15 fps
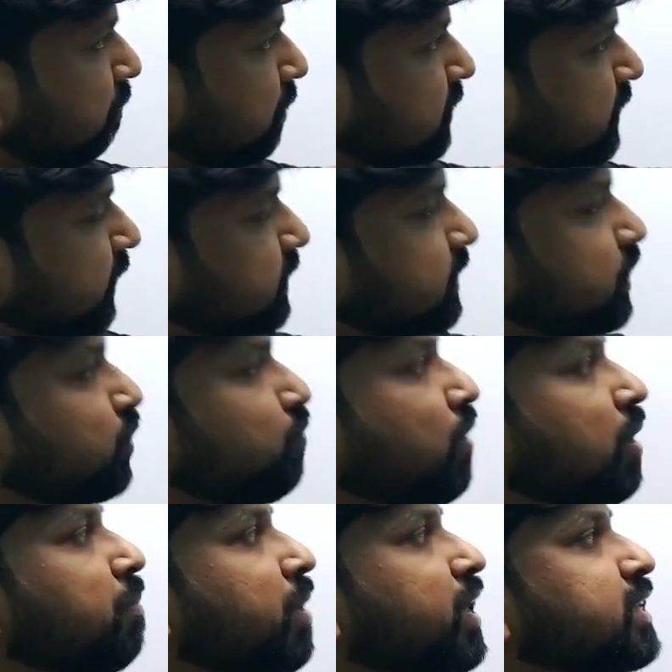plus x into
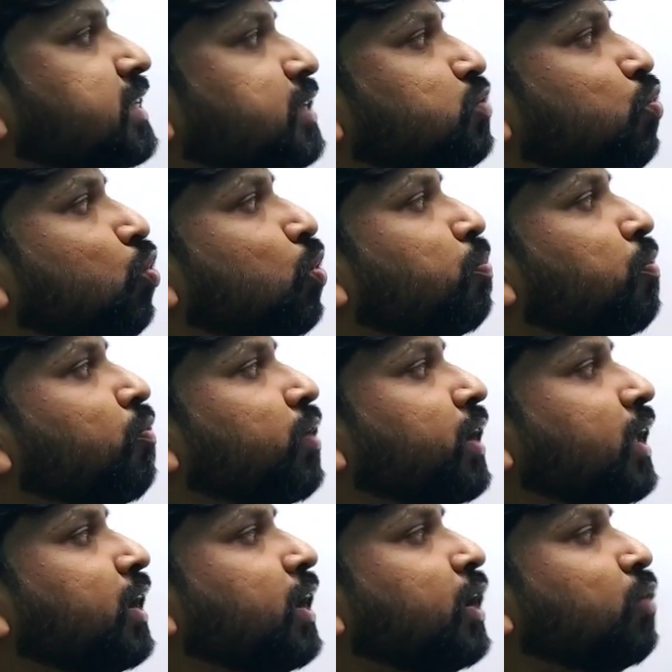1 minus x whole power
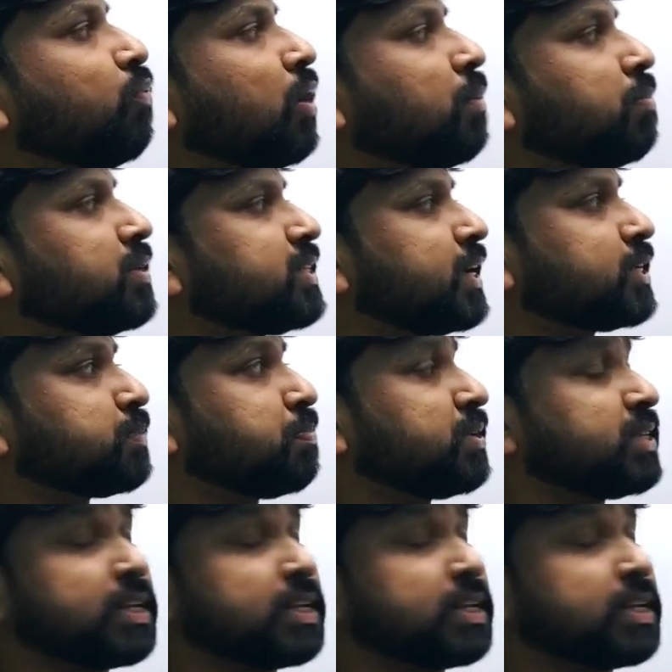10 into 1 plus x